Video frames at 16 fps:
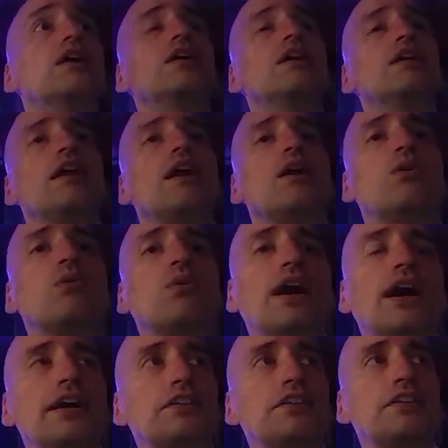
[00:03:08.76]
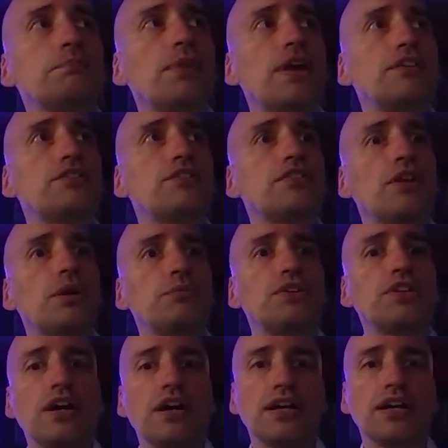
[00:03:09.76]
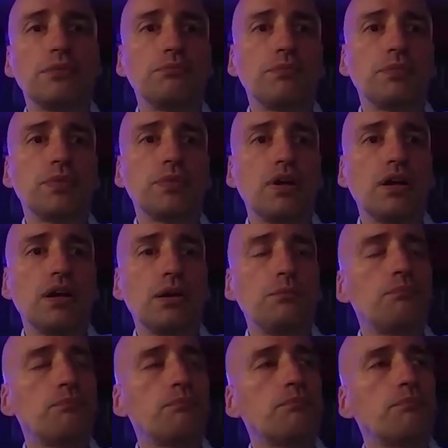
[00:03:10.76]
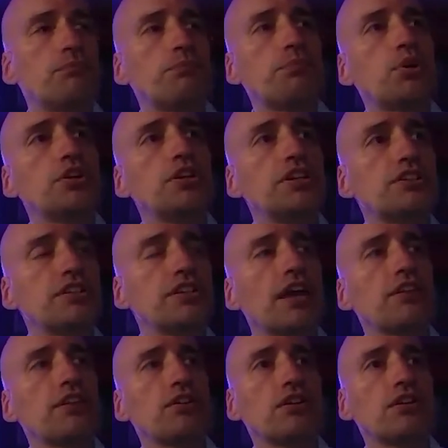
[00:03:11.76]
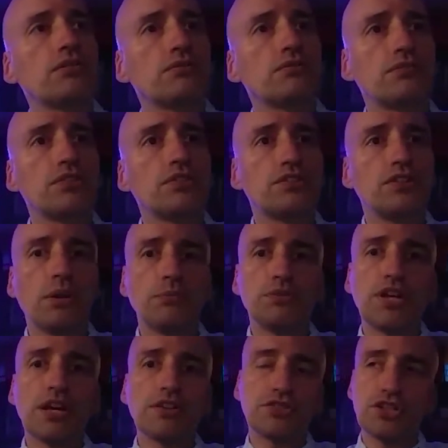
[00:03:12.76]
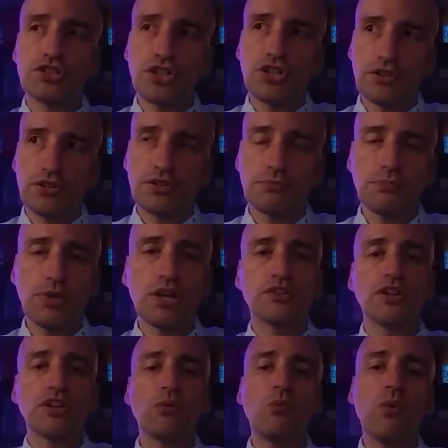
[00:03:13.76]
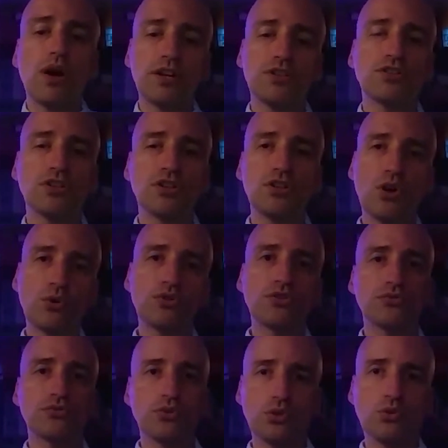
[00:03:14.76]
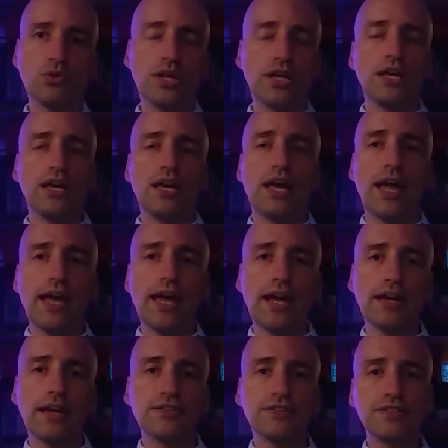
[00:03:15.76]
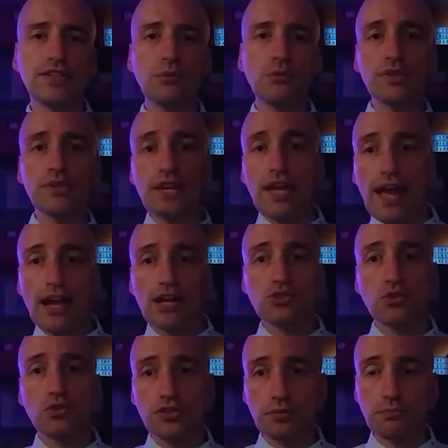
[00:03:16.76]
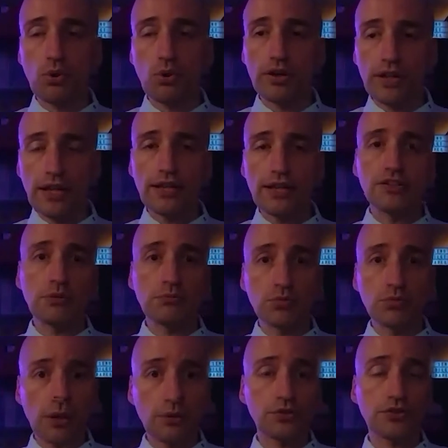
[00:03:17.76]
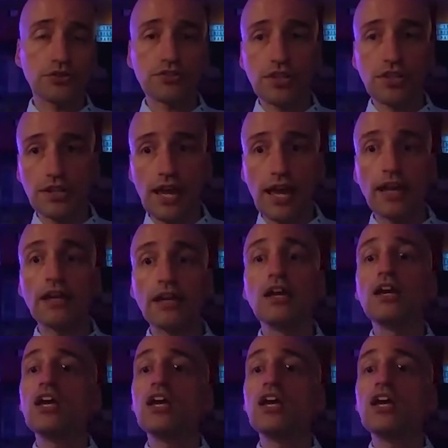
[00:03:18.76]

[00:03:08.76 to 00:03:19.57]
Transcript: Now, I spent some time putting together some testing charts because I wanted to go through and see what the actual support is in browsers today.